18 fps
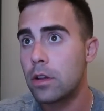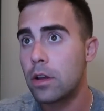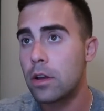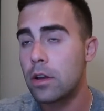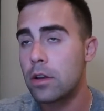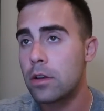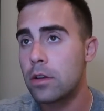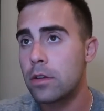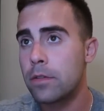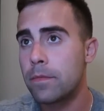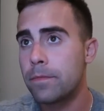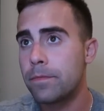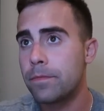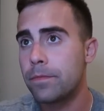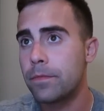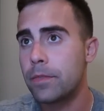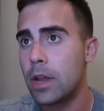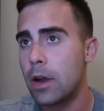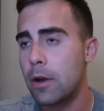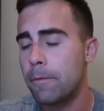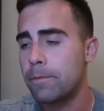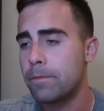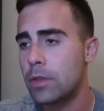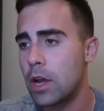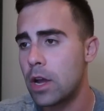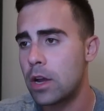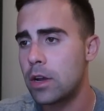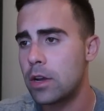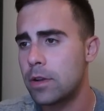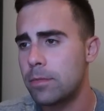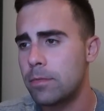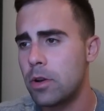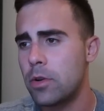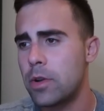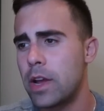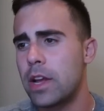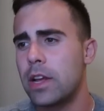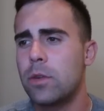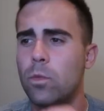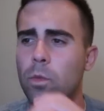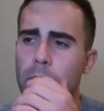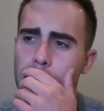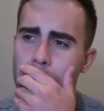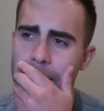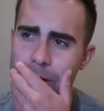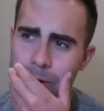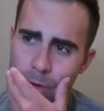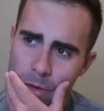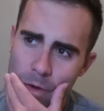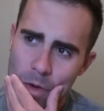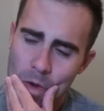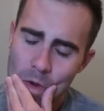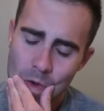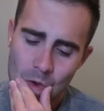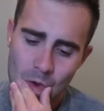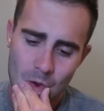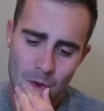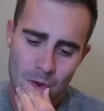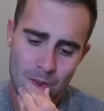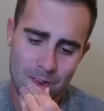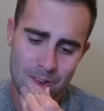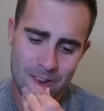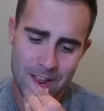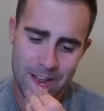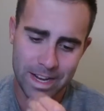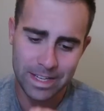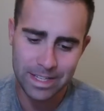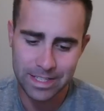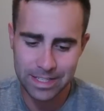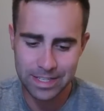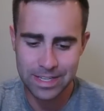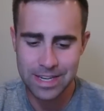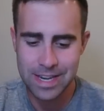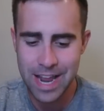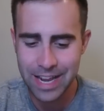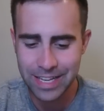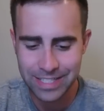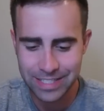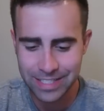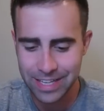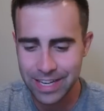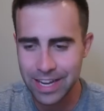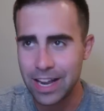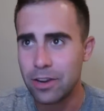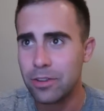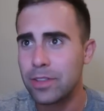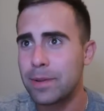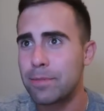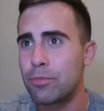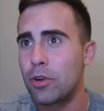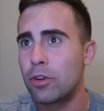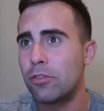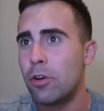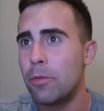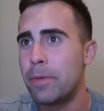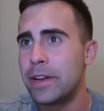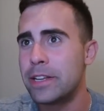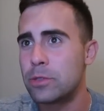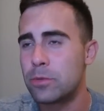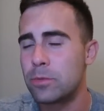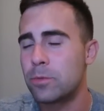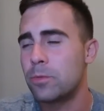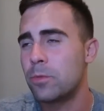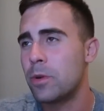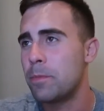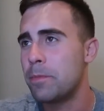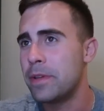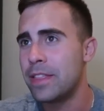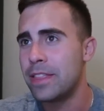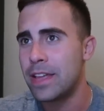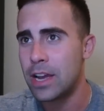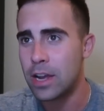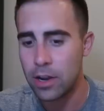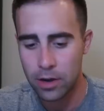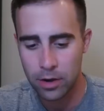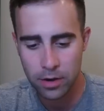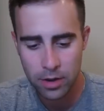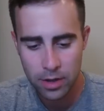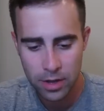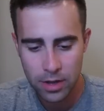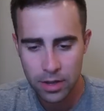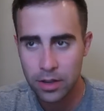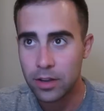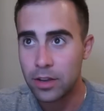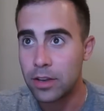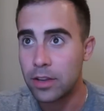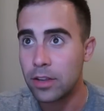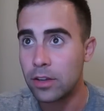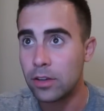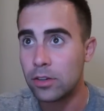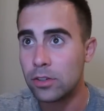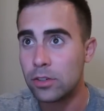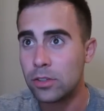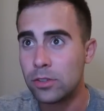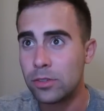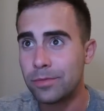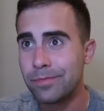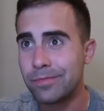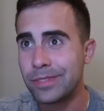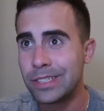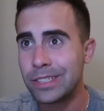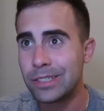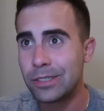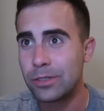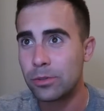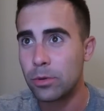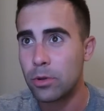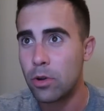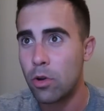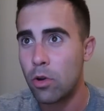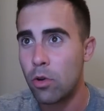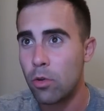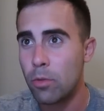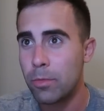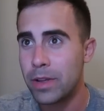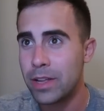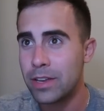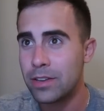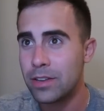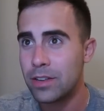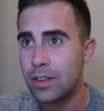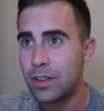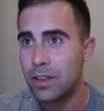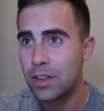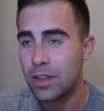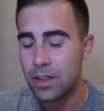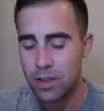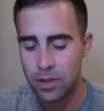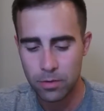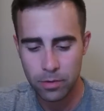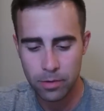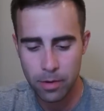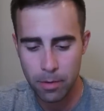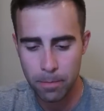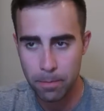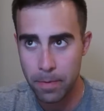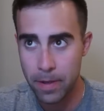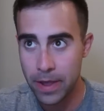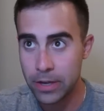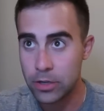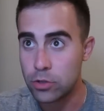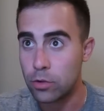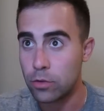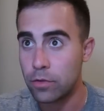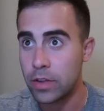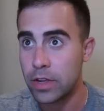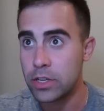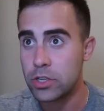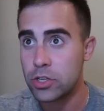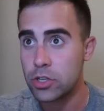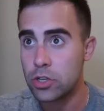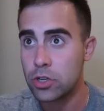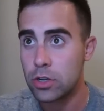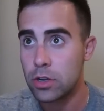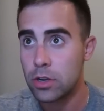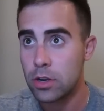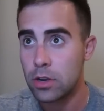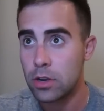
Um, no. Um, okay. What about Knicks Nets? Like I don't think Brook Lopez would be there. Gil, no. Coleman. What about Petrovic?